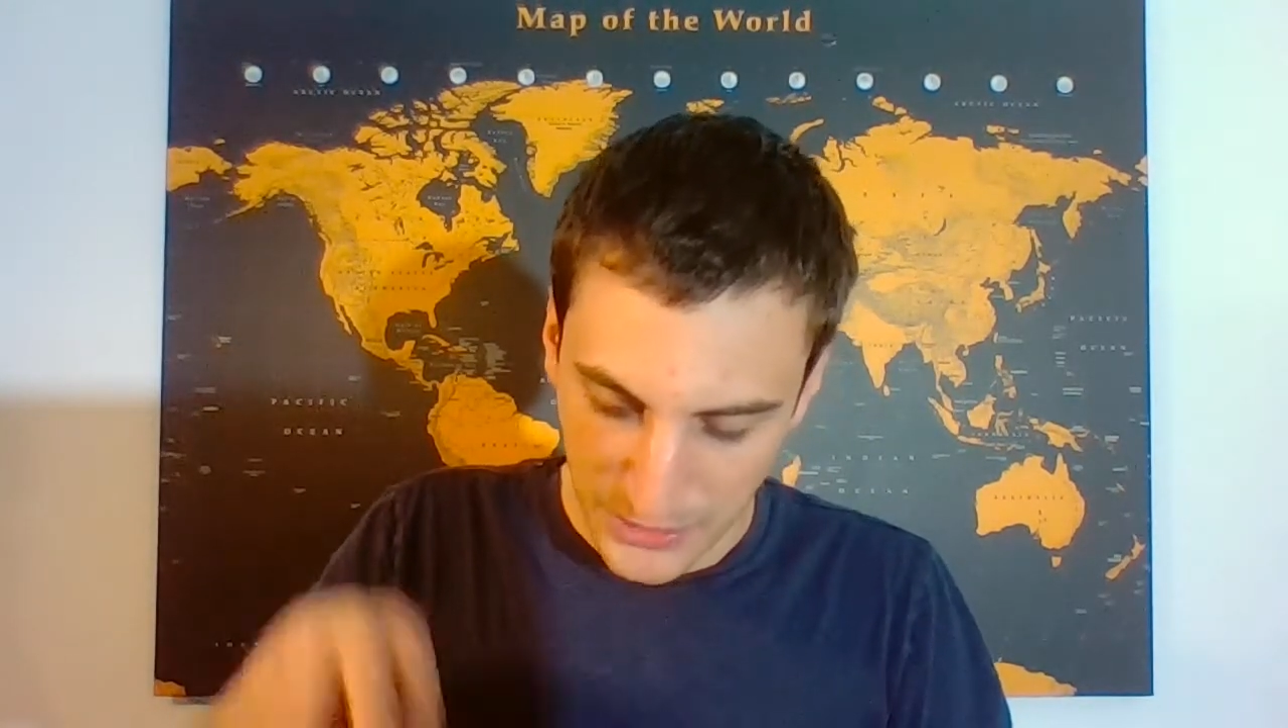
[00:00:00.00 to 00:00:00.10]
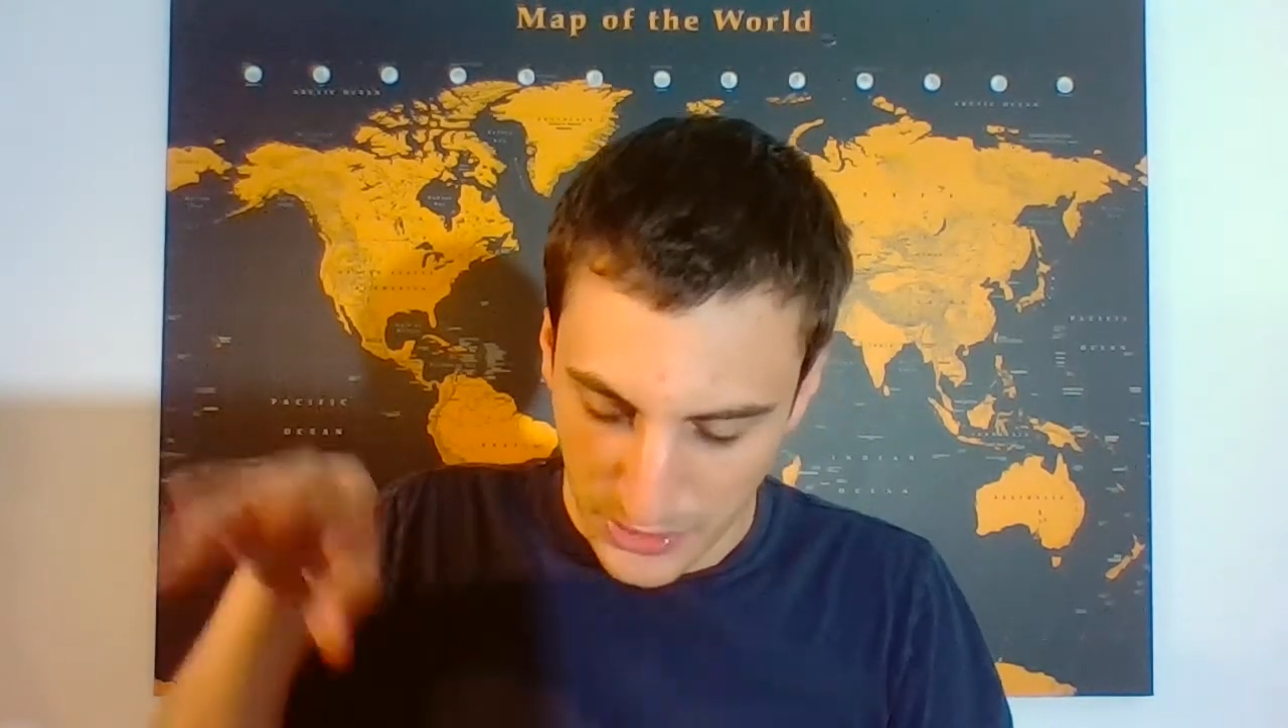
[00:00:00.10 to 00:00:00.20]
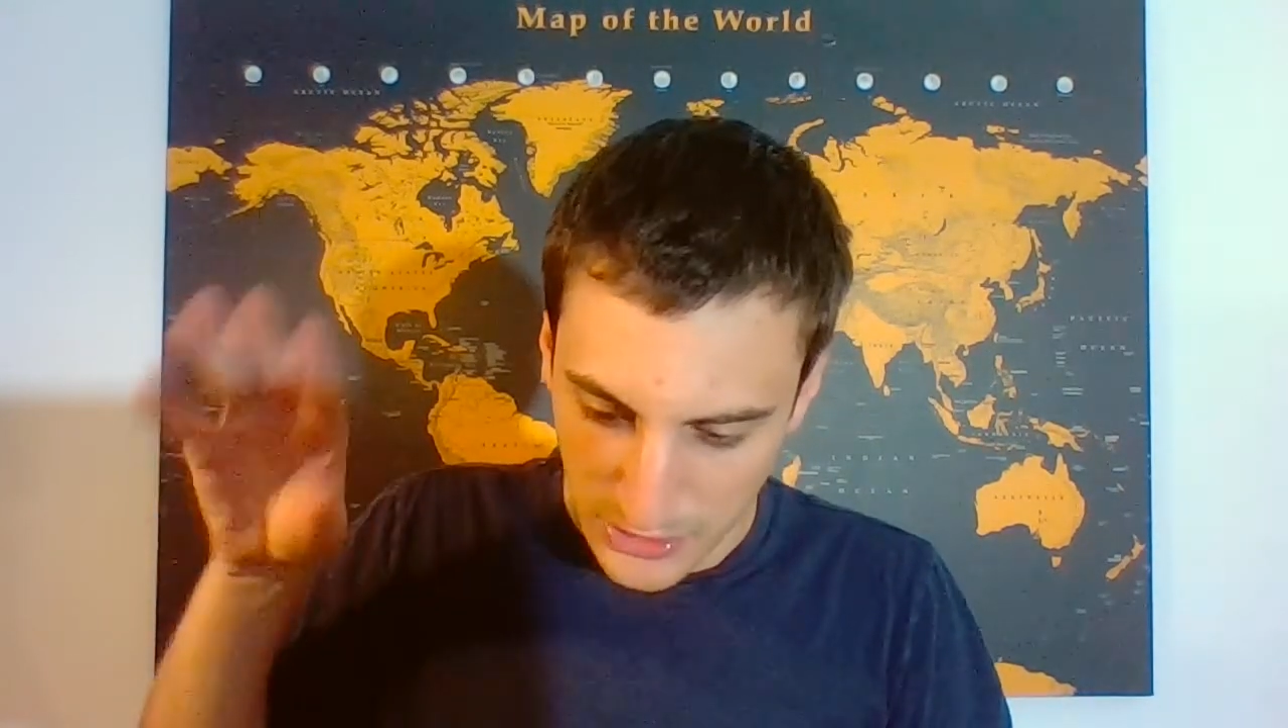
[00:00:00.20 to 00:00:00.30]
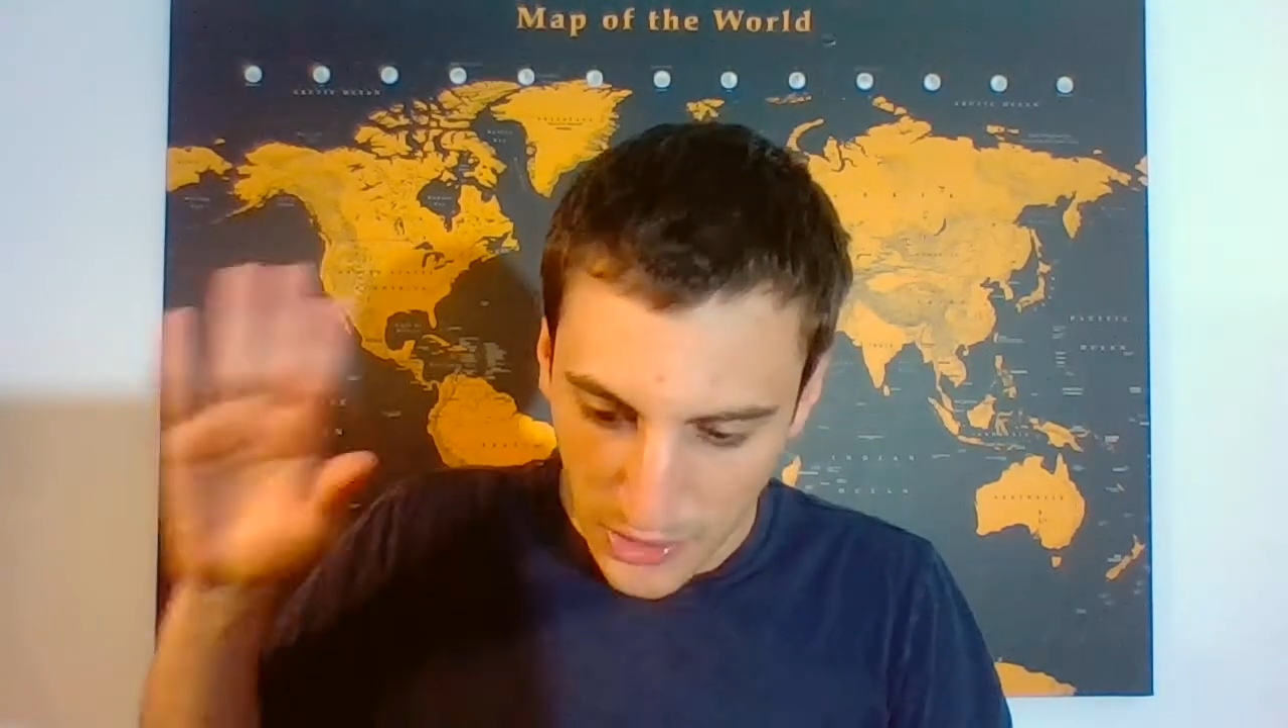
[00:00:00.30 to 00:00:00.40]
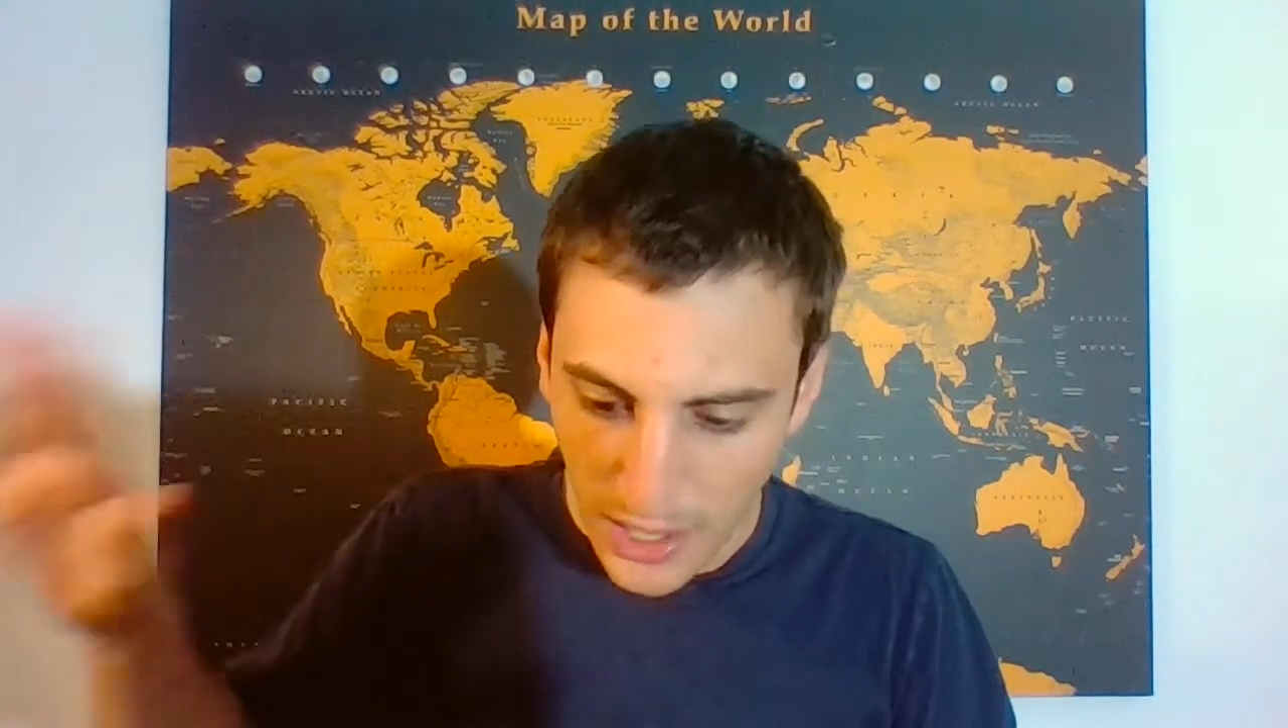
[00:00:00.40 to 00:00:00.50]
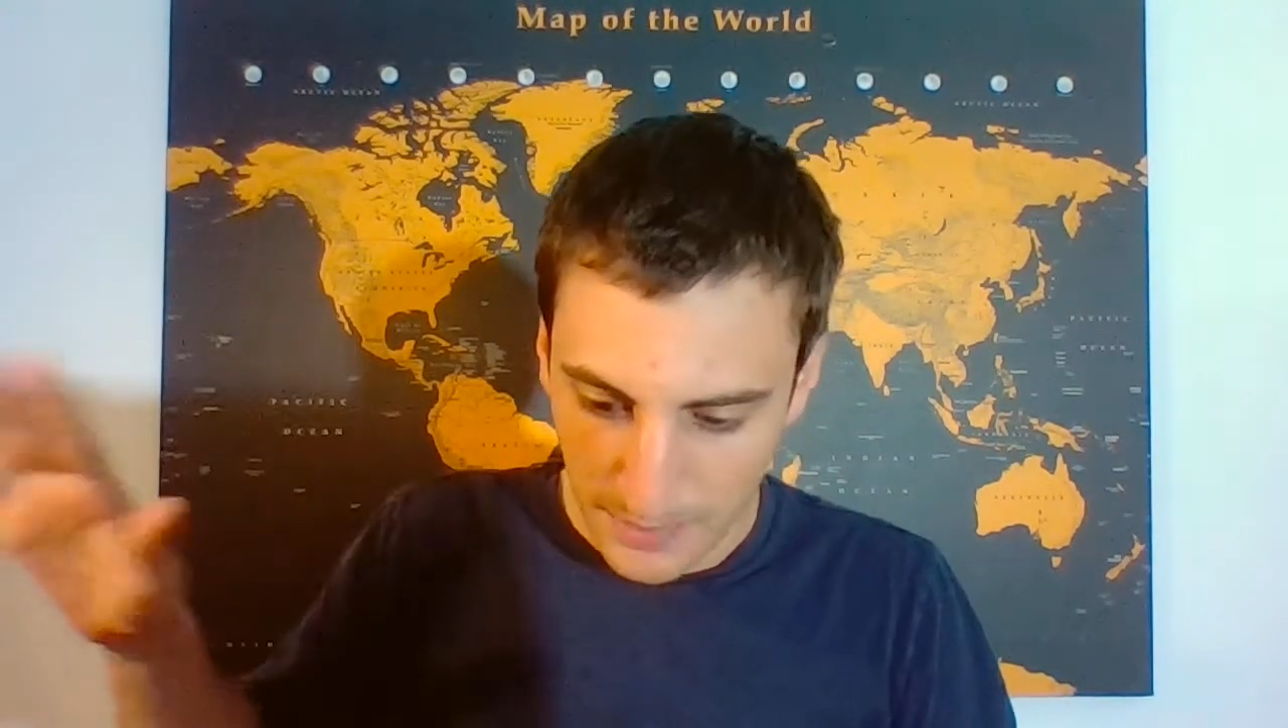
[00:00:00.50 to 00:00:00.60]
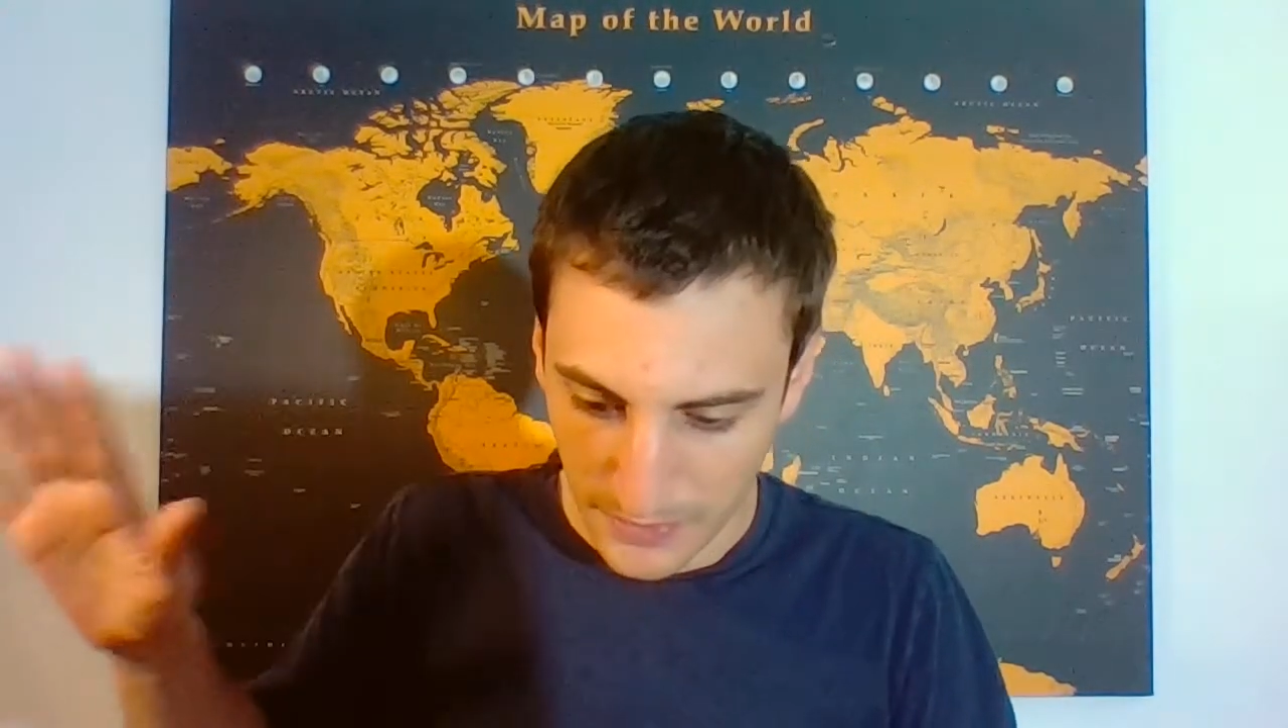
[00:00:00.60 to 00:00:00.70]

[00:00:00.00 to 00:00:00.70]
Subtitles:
You can talk